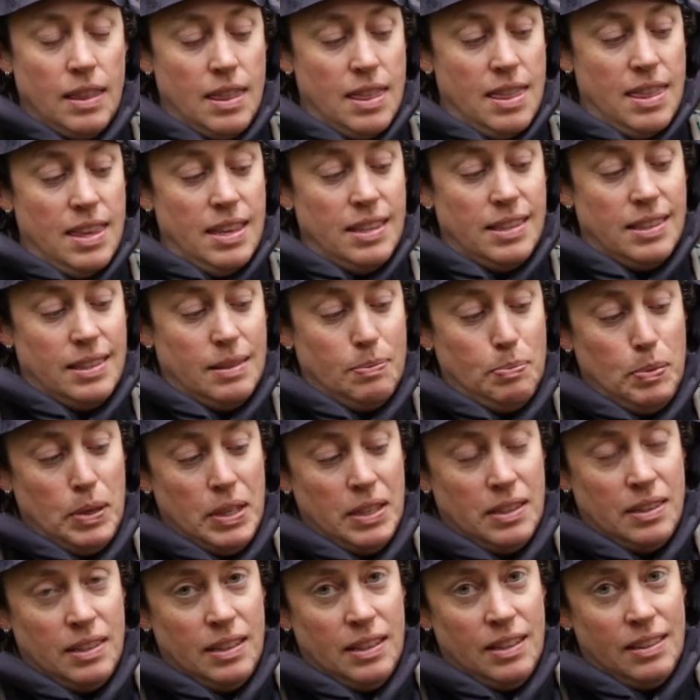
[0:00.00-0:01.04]
This
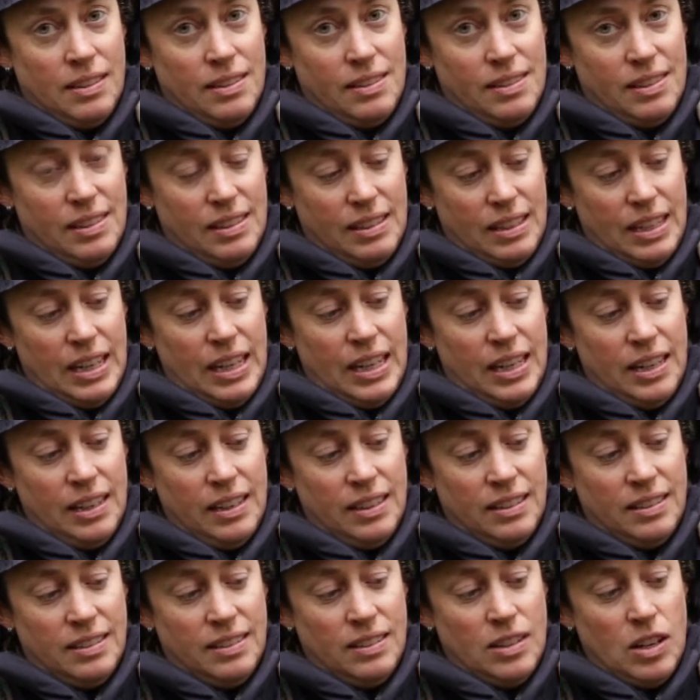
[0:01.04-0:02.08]
species is
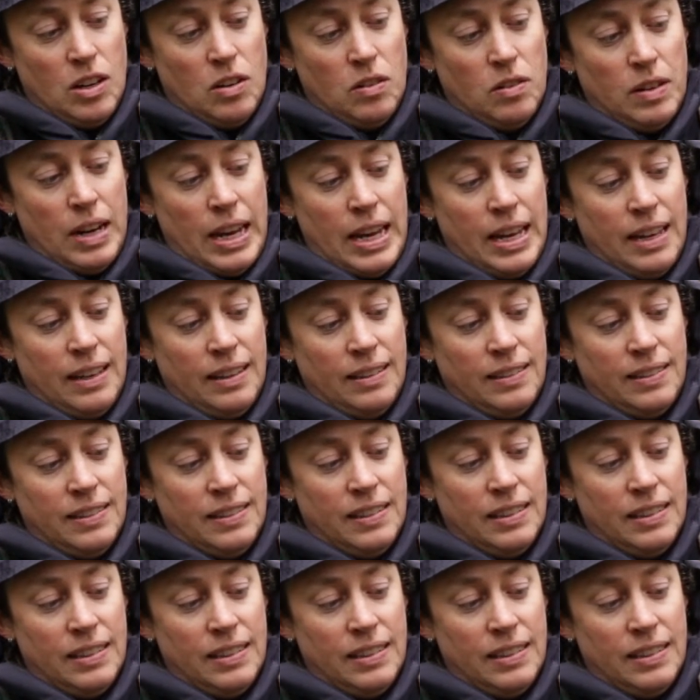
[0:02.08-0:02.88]
known as